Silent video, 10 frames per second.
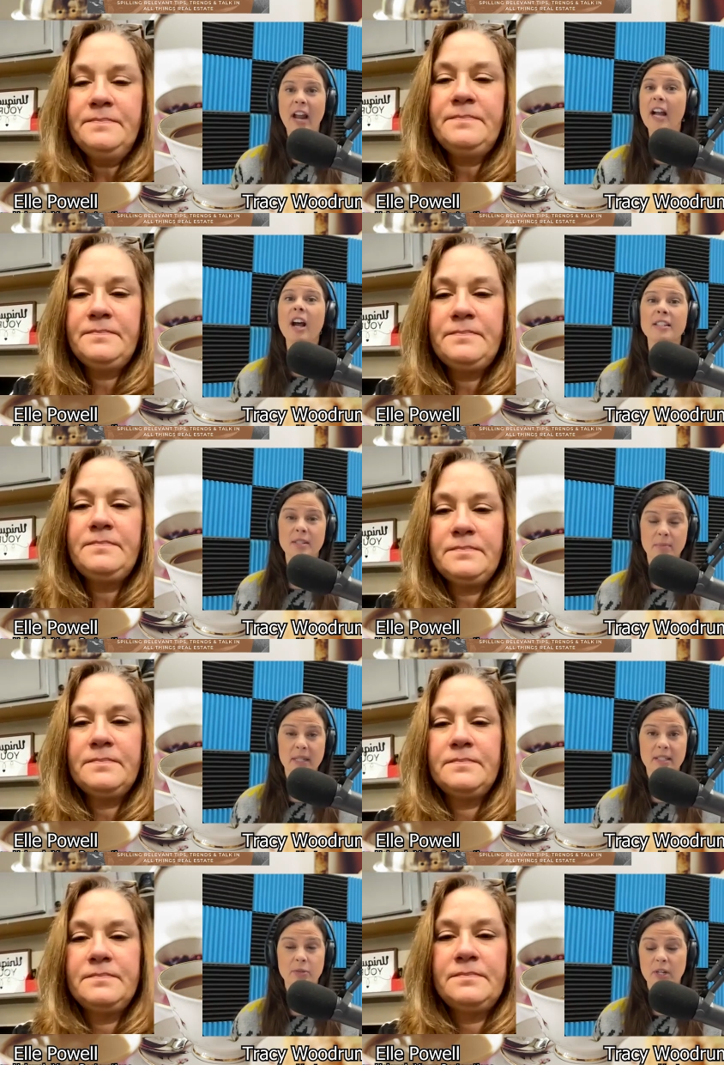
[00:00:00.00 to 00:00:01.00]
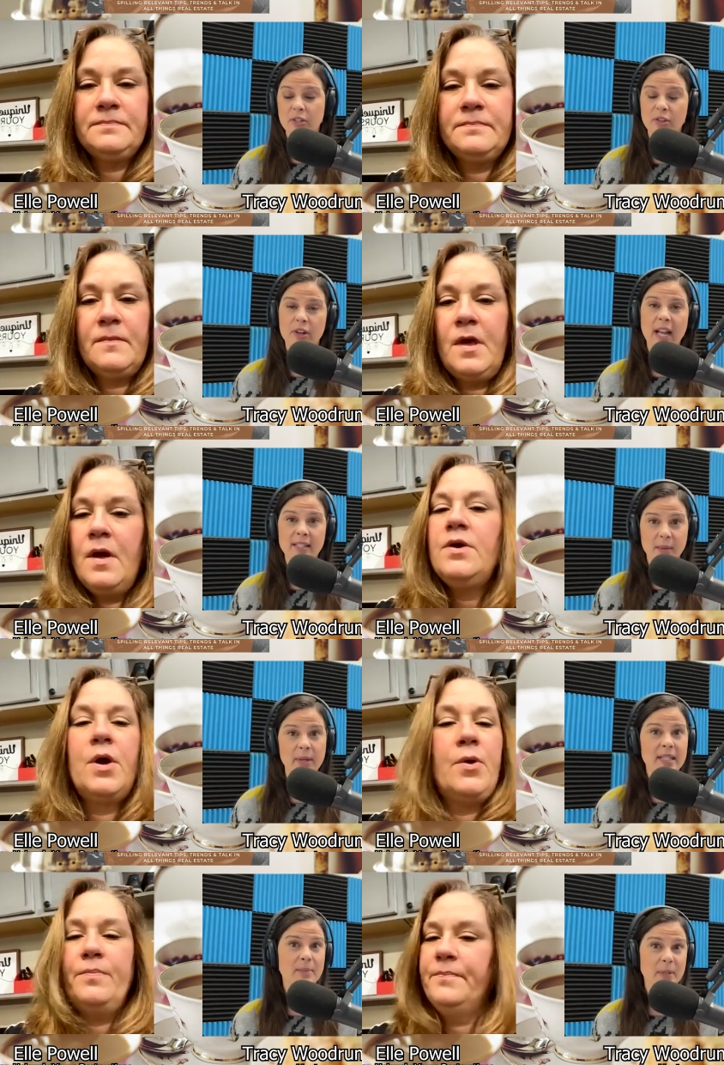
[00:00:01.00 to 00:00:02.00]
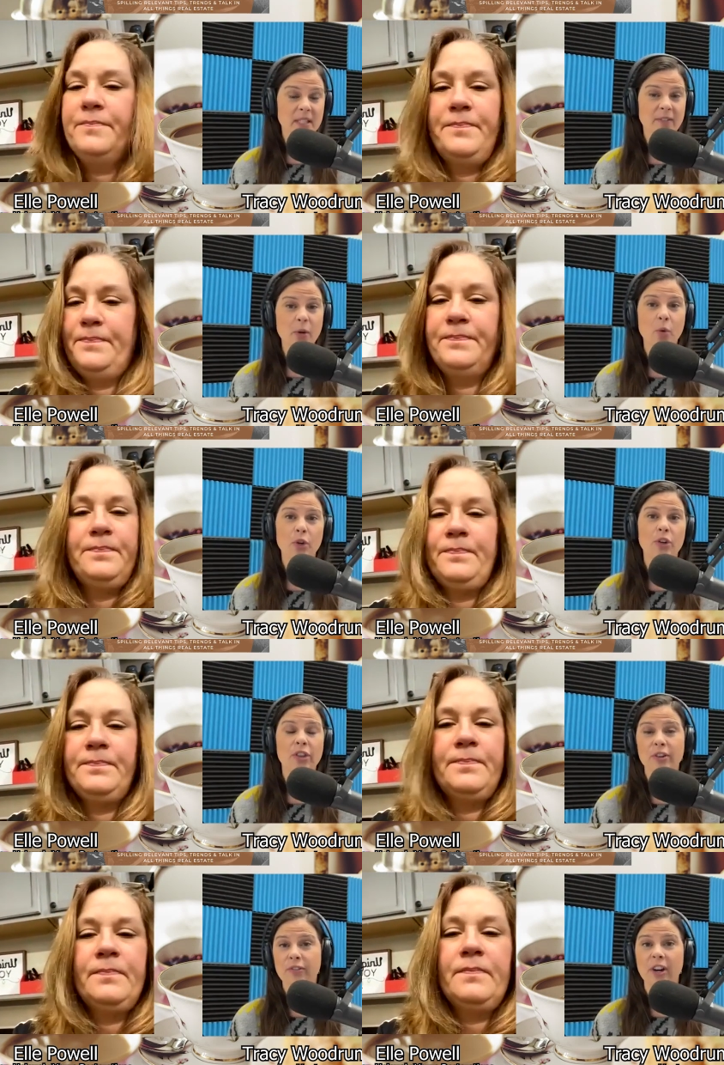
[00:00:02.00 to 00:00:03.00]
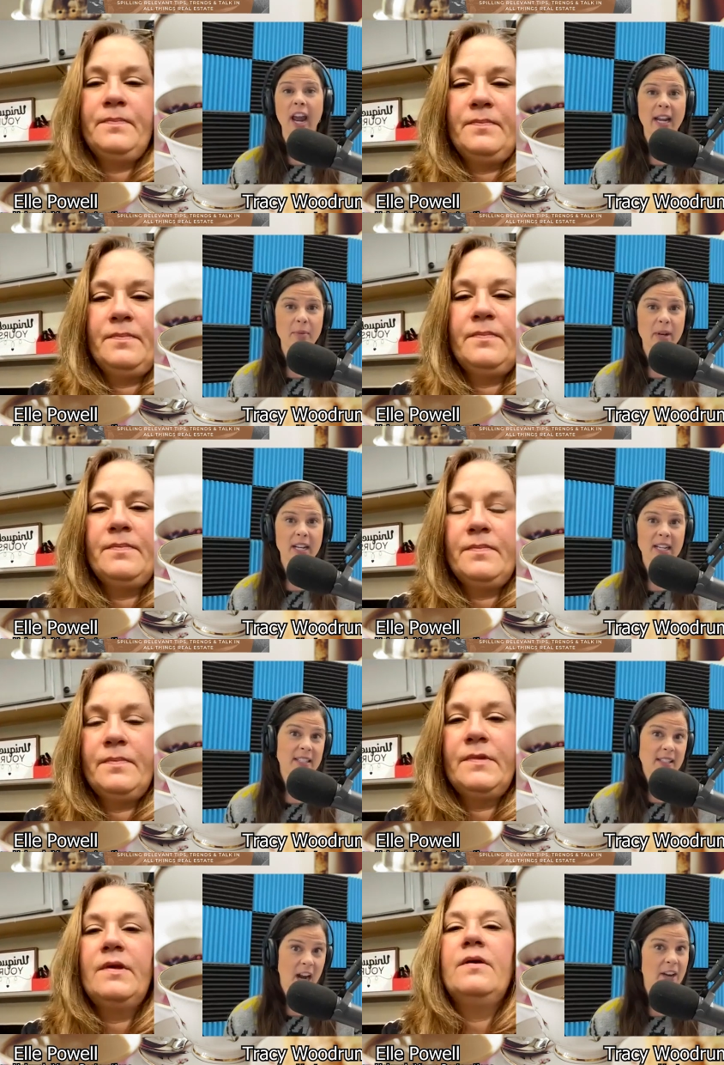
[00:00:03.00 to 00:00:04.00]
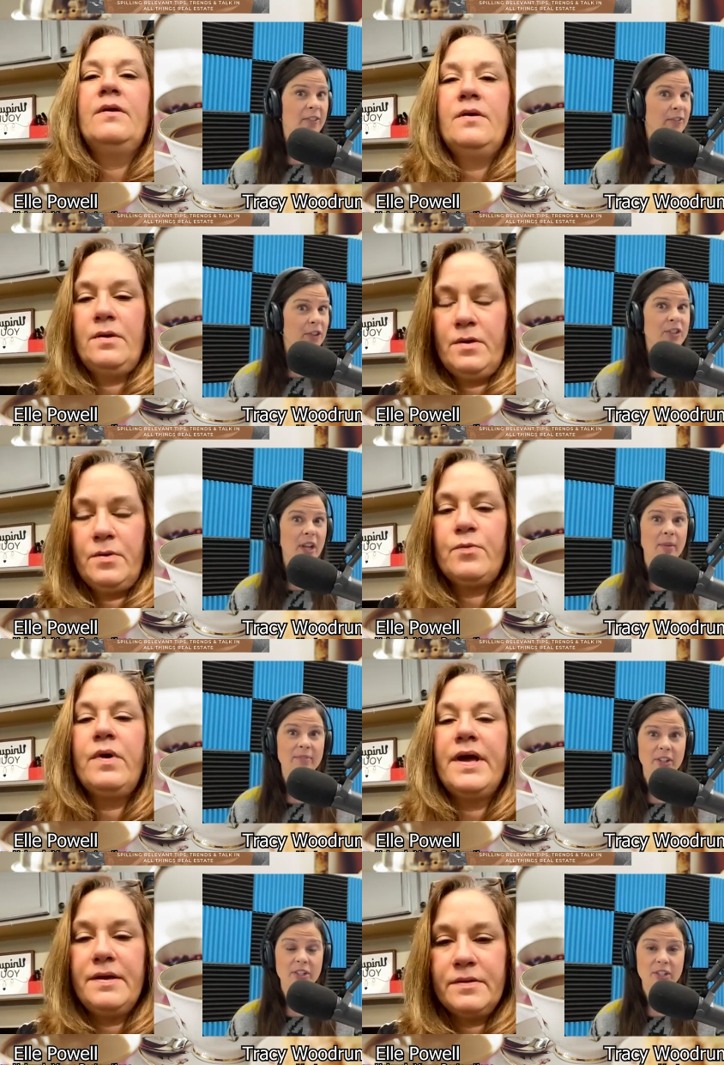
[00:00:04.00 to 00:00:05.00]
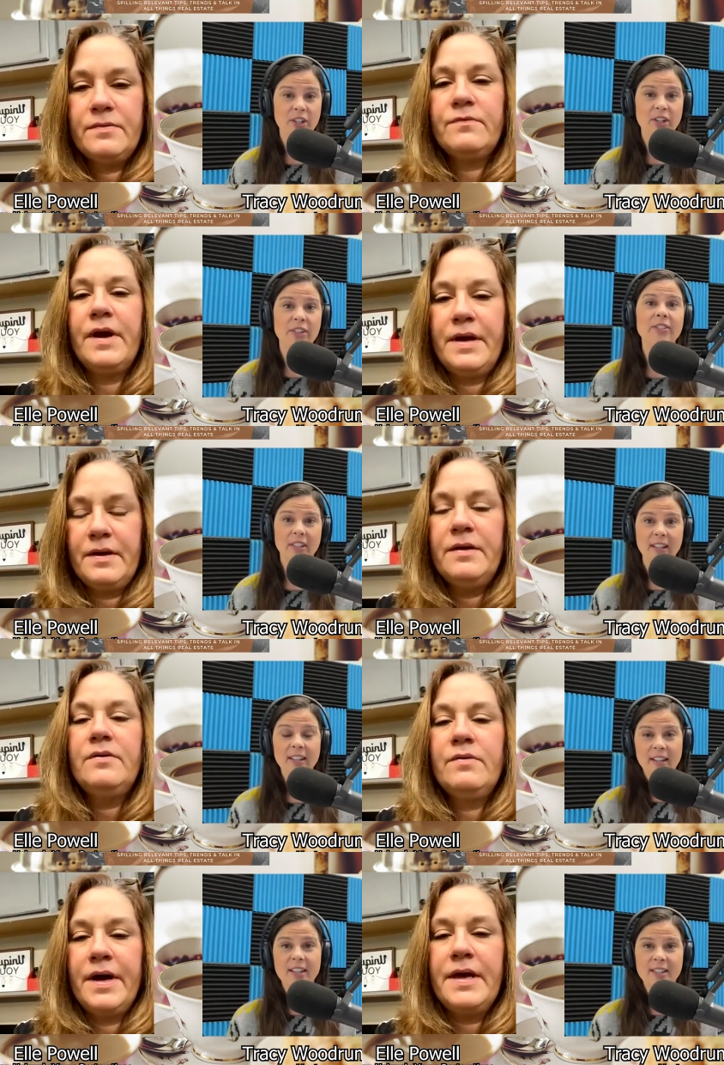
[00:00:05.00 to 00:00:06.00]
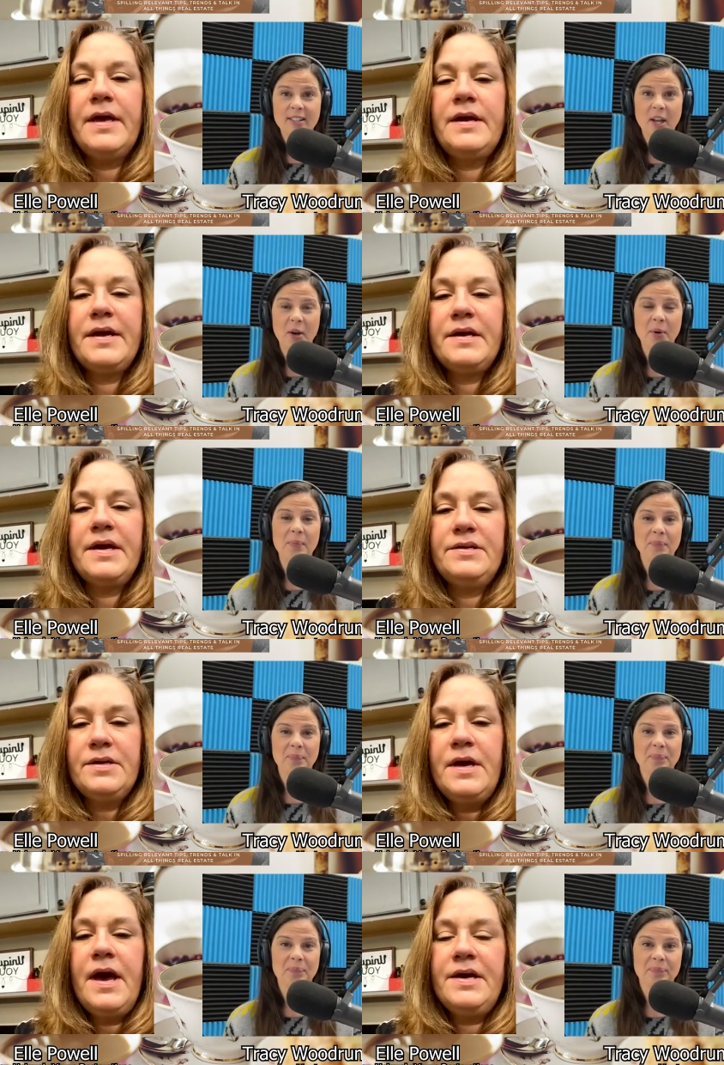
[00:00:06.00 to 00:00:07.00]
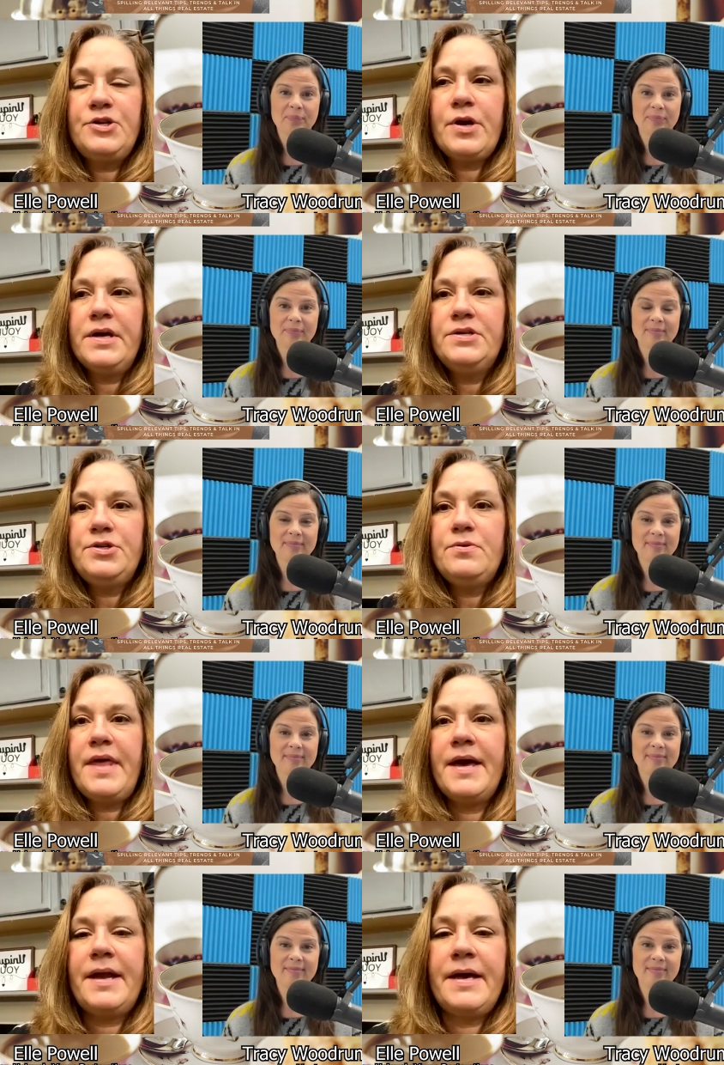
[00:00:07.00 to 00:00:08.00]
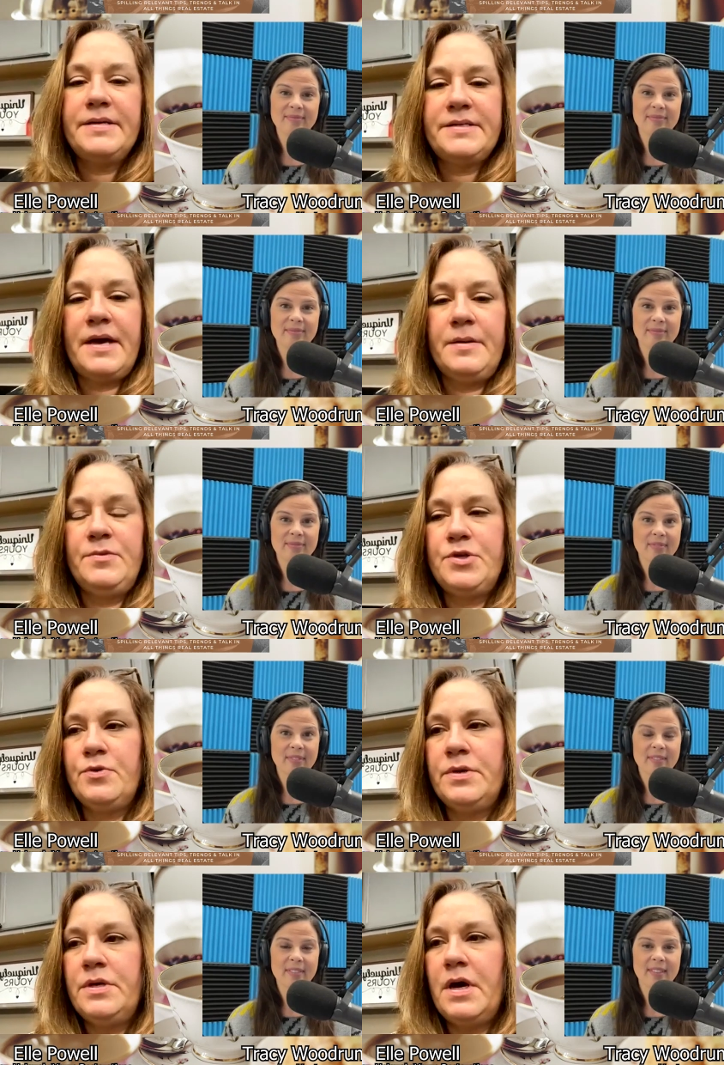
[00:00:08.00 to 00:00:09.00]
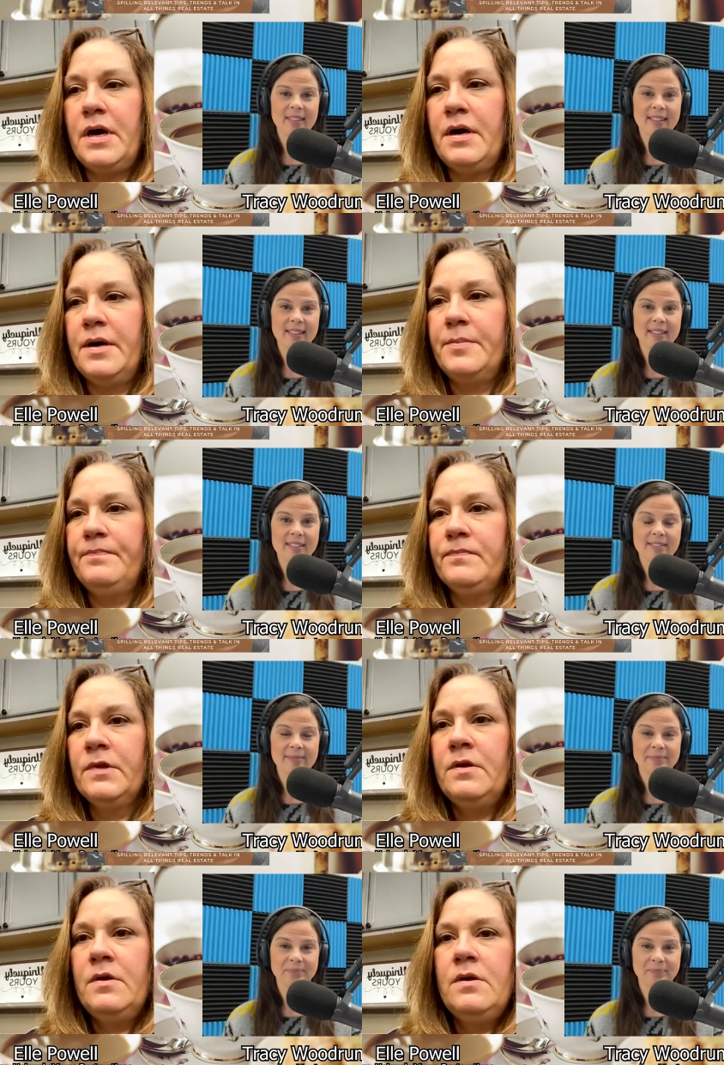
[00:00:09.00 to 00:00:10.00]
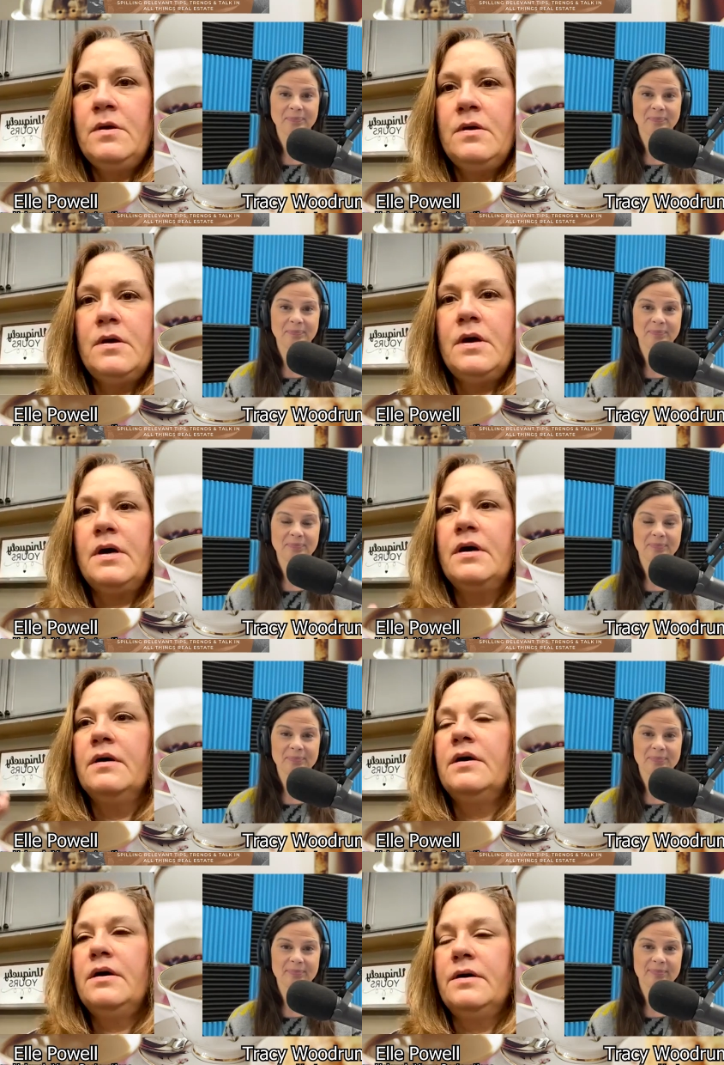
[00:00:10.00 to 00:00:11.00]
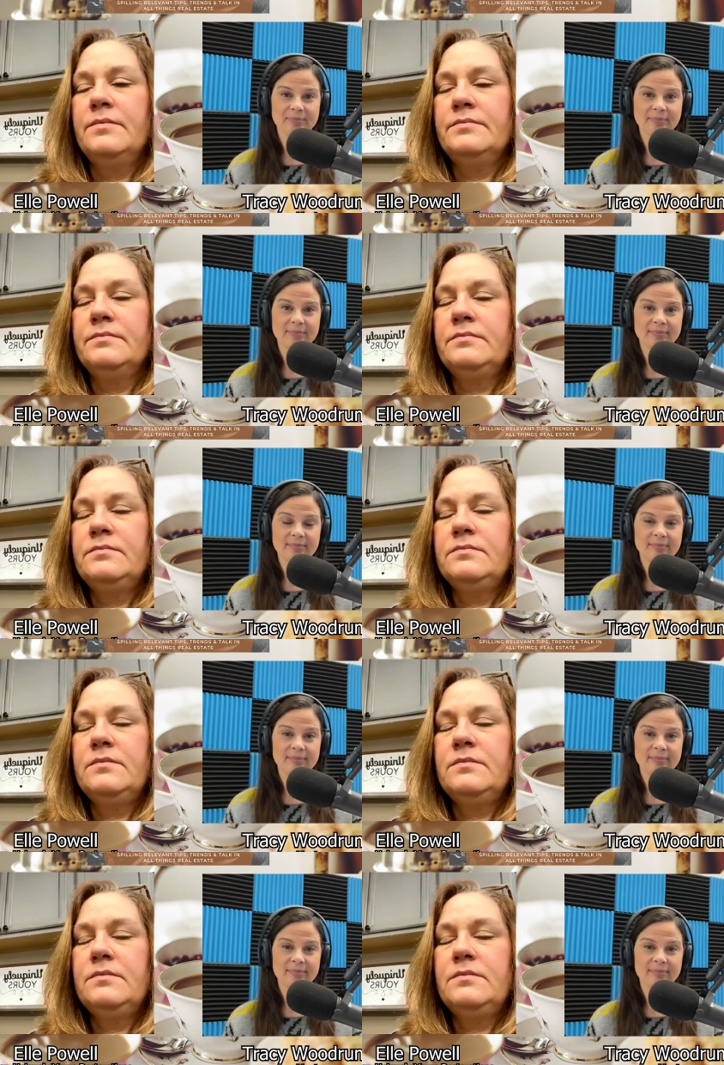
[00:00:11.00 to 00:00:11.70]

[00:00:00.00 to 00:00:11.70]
Speaker 1: not custom pieces, right? So they're not somebody's no. specific order. They're for anybody, and it's kind of a first come first right, serve. Right
Speaker 2: right. So, and I, I I try and do that as I'm doing um, uh, um,